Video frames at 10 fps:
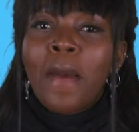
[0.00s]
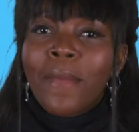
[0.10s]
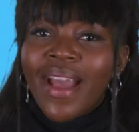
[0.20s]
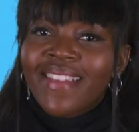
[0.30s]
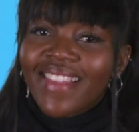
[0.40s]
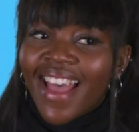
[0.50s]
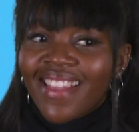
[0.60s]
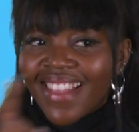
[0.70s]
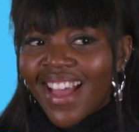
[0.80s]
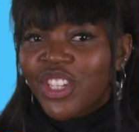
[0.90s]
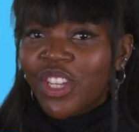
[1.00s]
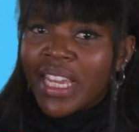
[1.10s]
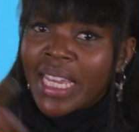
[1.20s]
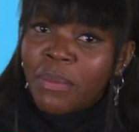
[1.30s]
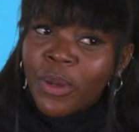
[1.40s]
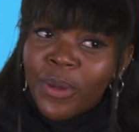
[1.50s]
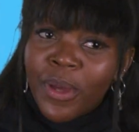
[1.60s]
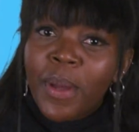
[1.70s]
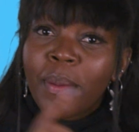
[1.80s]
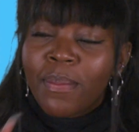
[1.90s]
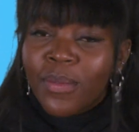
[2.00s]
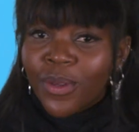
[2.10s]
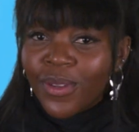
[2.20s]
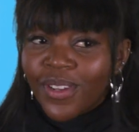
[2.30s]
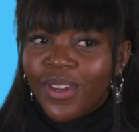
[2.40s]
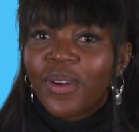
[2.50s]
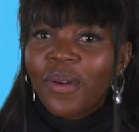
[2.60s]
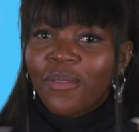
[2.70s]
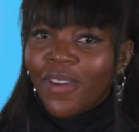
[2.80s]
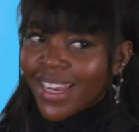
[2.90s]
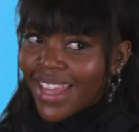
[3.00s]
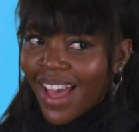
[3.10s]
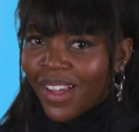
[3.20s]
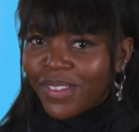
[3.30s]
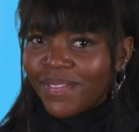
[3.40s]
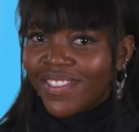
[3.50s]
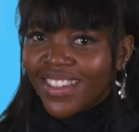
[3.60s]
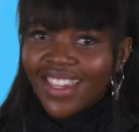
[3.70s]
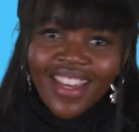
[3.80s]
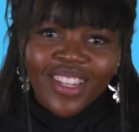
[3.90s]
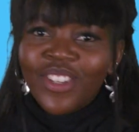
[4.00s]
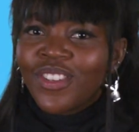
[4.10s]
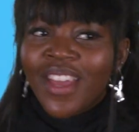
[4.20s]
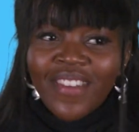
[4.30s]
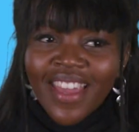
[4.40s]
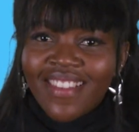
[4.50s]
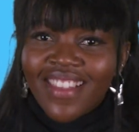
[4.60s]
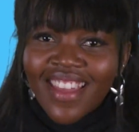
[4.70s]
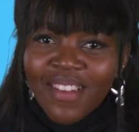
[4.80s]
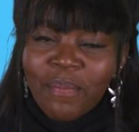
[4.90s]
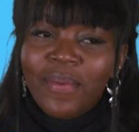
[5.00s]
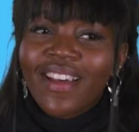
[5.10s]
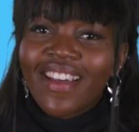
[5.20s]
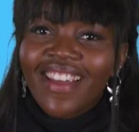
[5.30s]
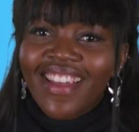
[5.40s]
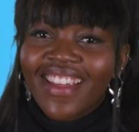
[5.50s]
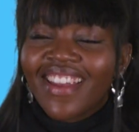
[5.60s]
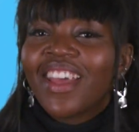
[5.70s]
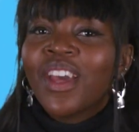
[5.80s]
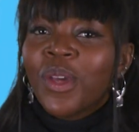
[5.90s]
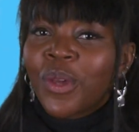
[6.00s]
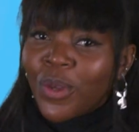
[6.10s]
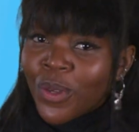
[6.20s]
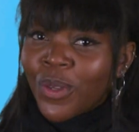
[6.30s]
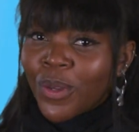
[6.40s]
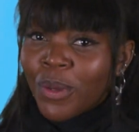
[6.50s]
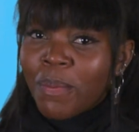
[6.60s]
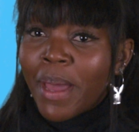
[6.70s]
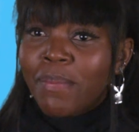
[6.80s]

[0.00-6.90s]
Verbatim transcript: My Slad Sash emo mood right now, you'd never guess it, but Who Knew by